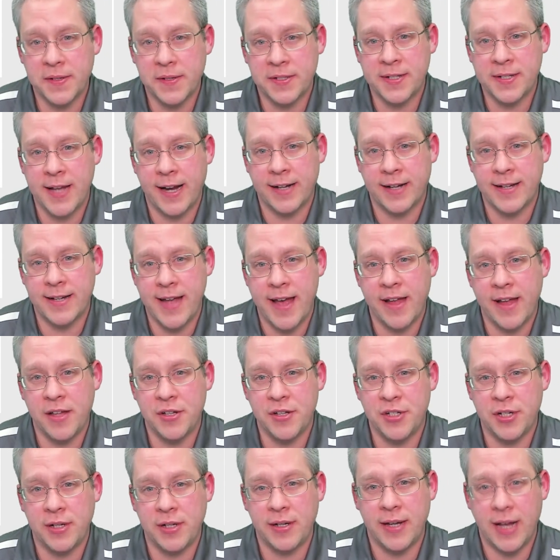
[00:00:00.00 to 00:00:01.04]

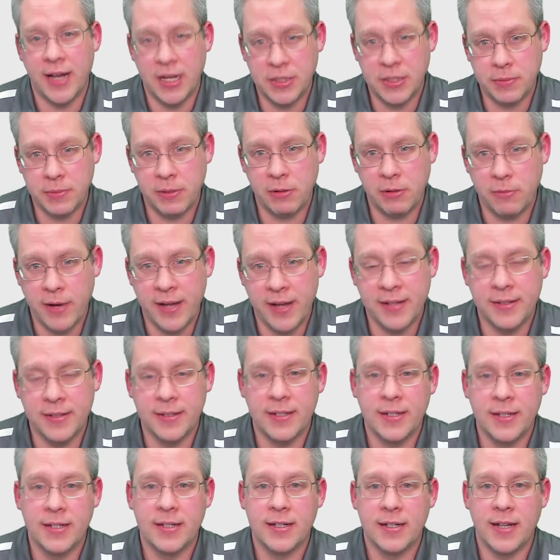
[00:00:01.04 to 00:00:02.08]
technology as we went,
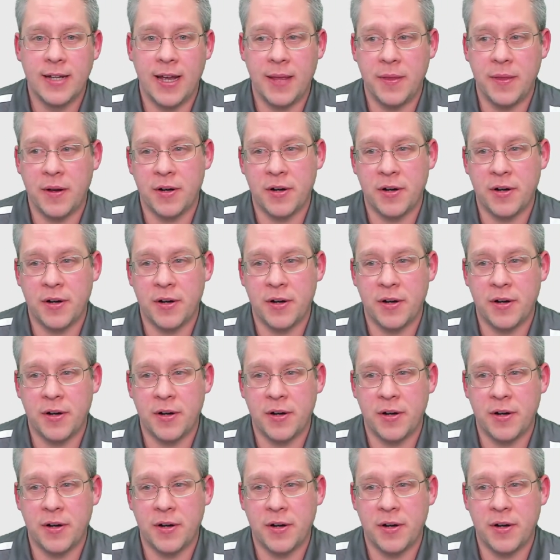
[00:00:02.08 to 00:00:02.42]
and there are